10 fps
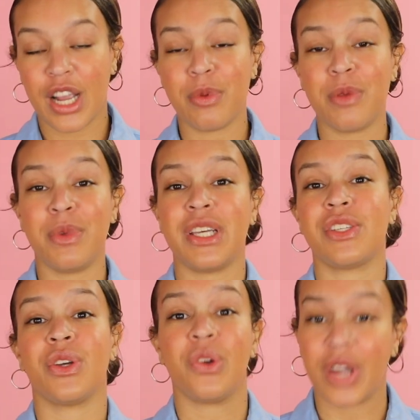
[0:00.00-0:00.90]
Airbnb
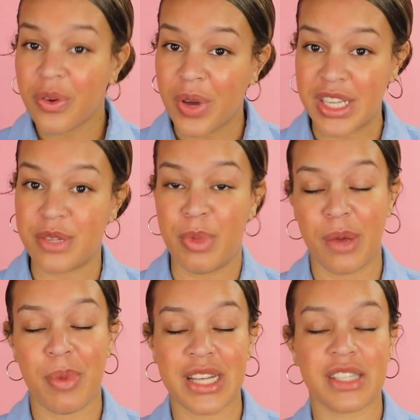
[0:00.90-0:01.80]
is a great way to
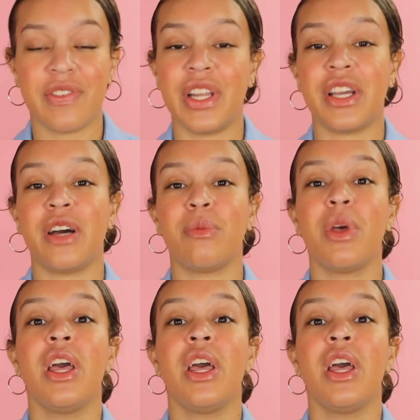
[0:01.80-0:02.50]
make passive income.